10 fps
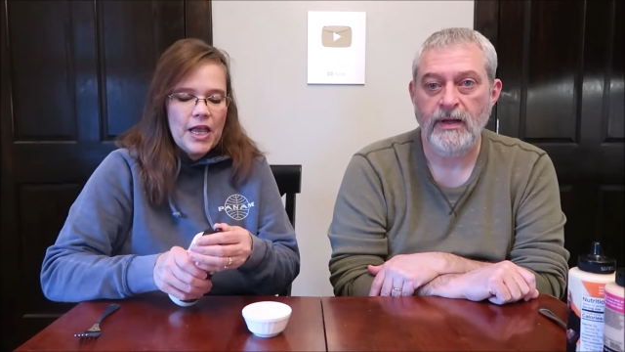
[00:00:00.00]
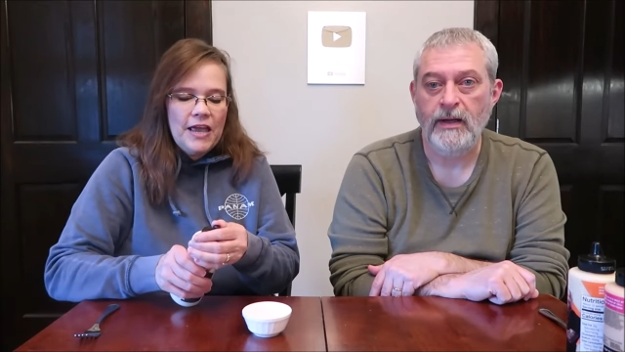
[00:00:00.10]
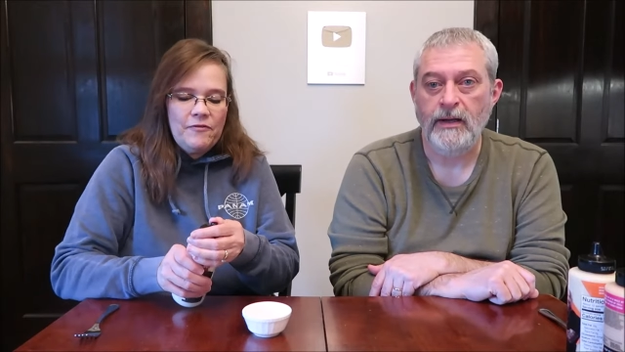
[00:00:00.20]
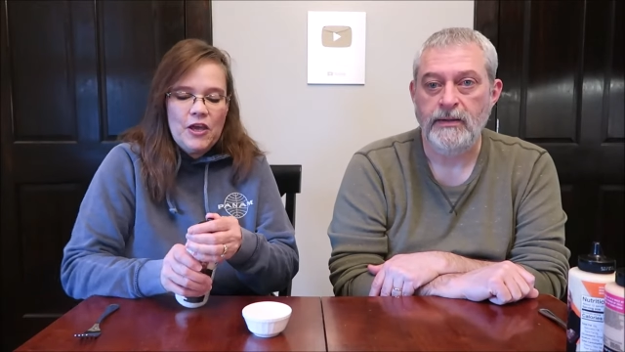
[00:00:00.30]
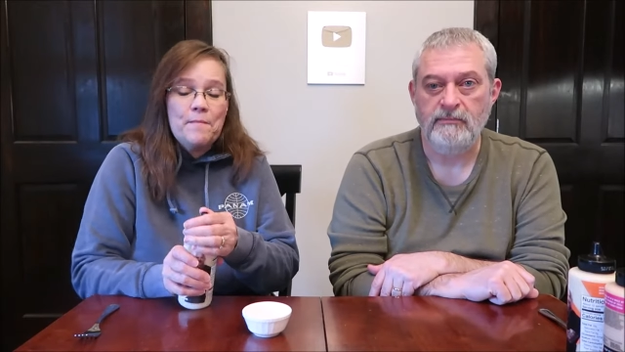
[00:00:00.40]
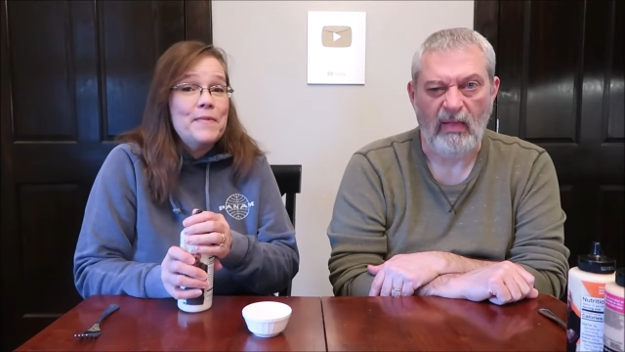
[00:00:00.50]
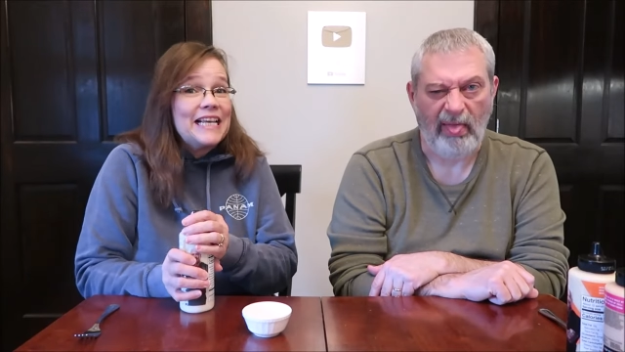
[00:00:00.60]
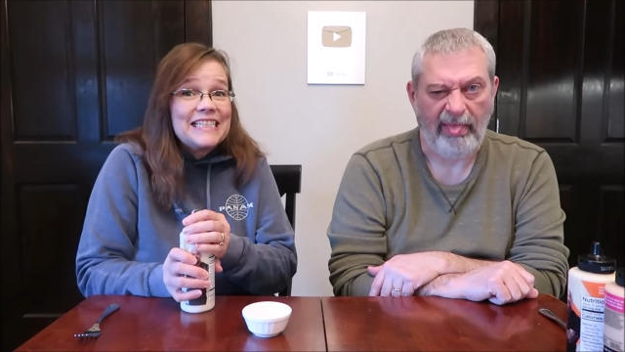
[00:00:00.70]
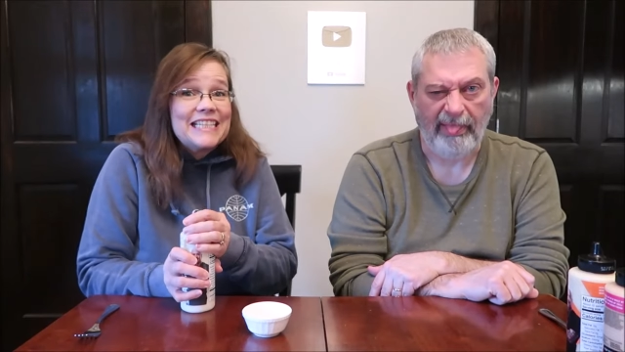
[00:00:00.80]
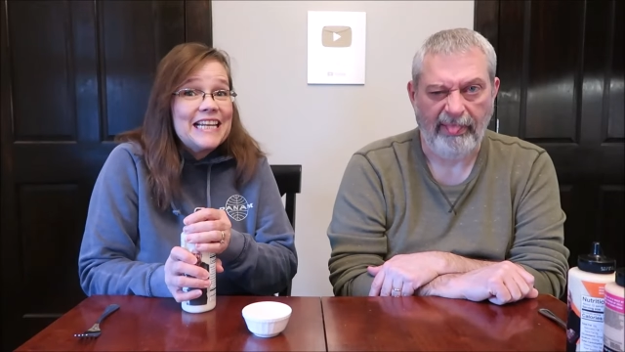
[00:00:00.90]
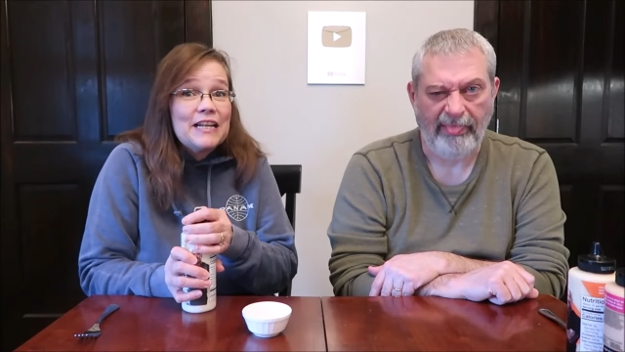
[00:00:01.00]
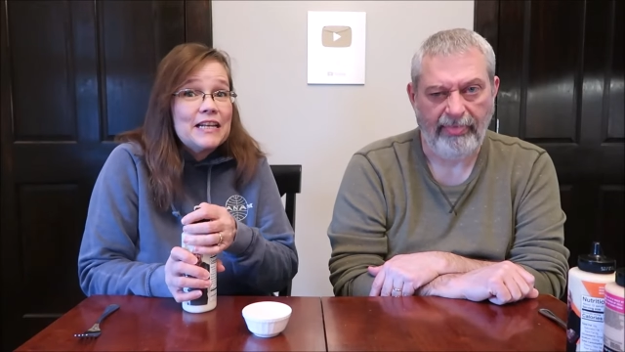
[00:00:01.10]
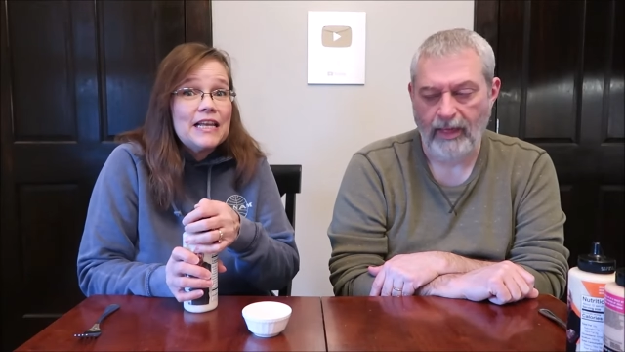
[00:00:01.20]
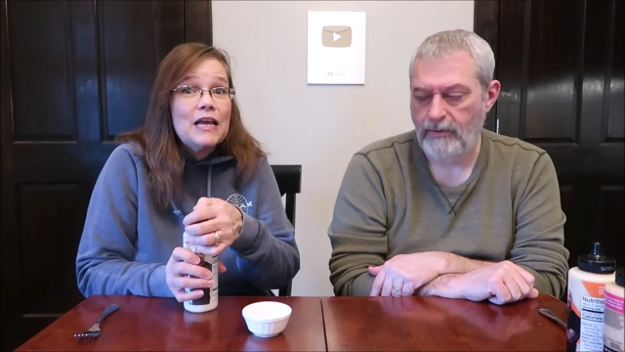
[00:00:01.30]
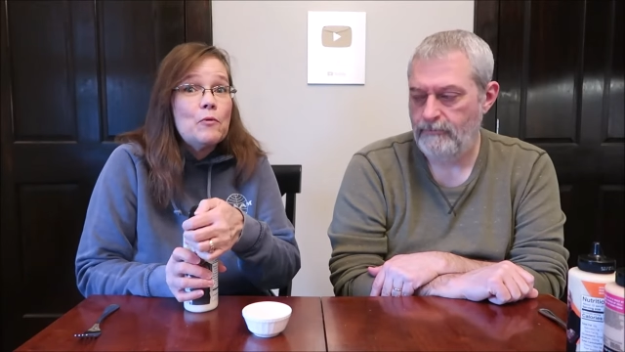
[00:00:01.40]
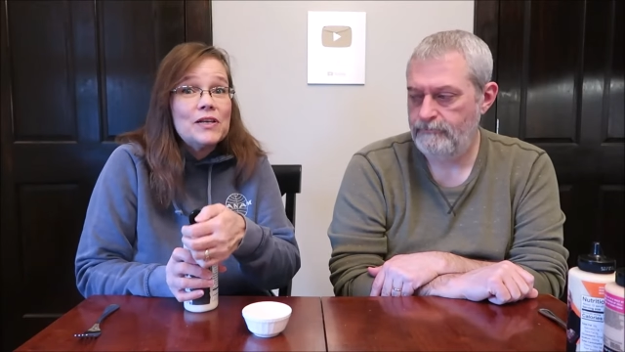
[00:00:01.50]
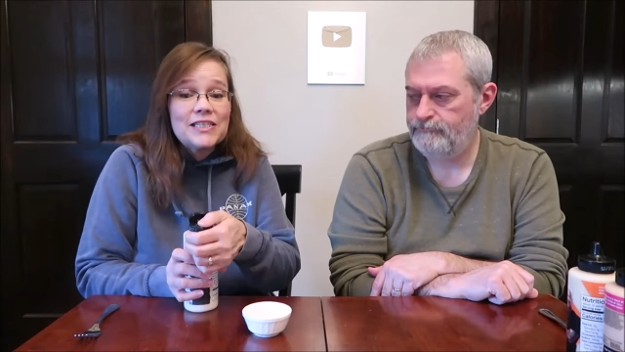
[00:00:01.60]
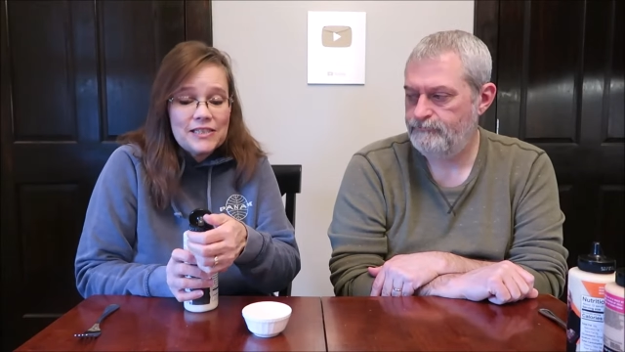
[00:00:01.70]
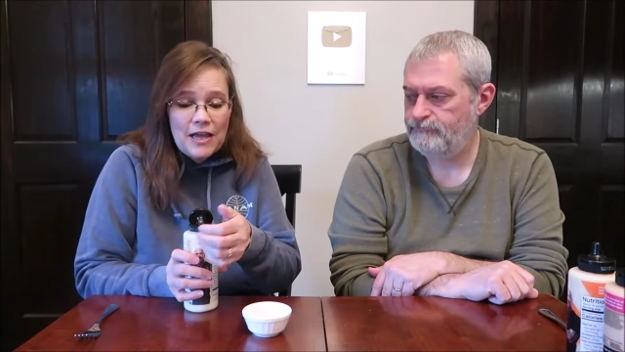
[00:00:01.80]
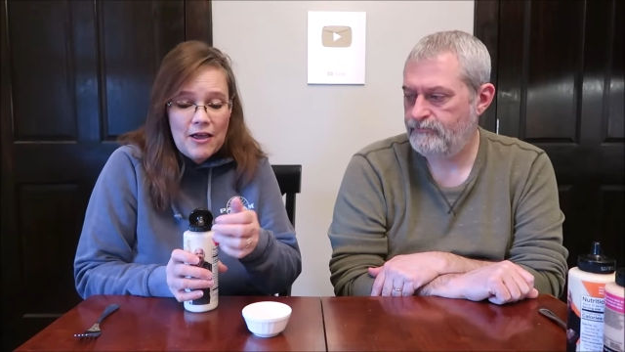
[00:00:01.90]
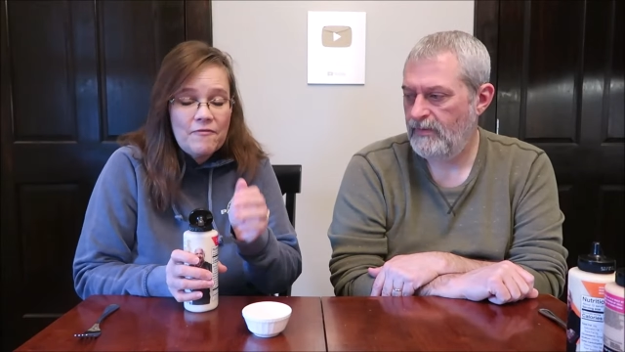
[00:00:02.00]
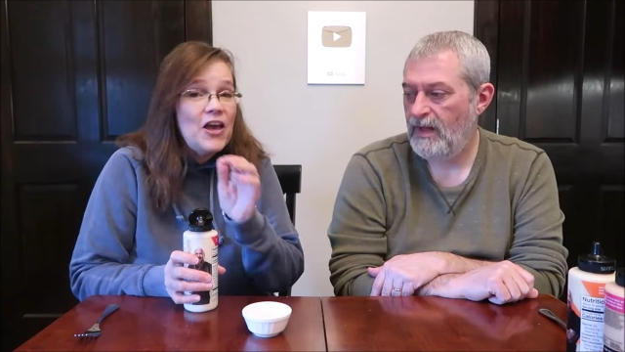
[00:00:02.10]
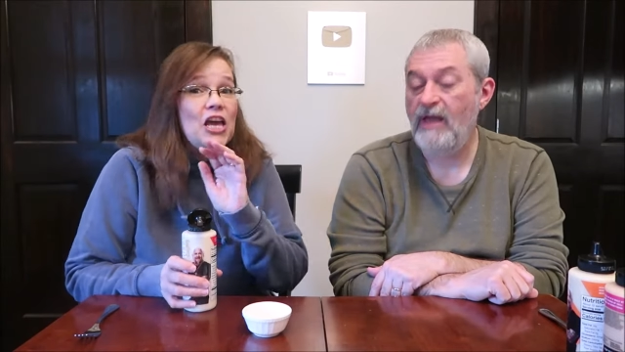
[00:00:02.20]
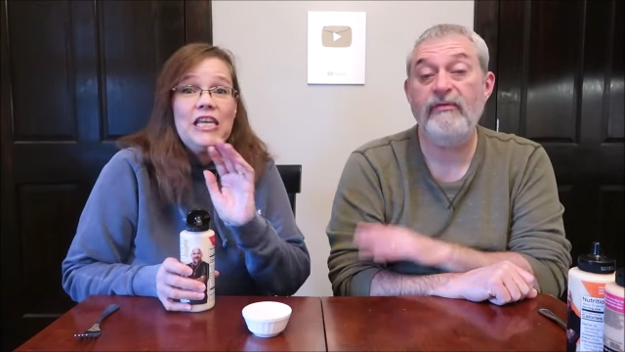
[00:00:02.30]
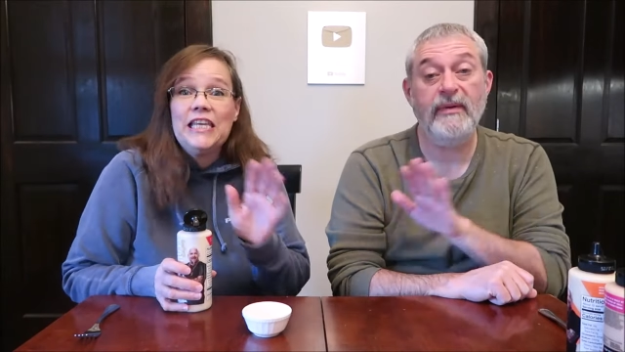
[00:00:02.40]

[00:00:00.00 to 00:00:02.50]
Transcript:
Speaker 1: If you mix it in with stuff, if you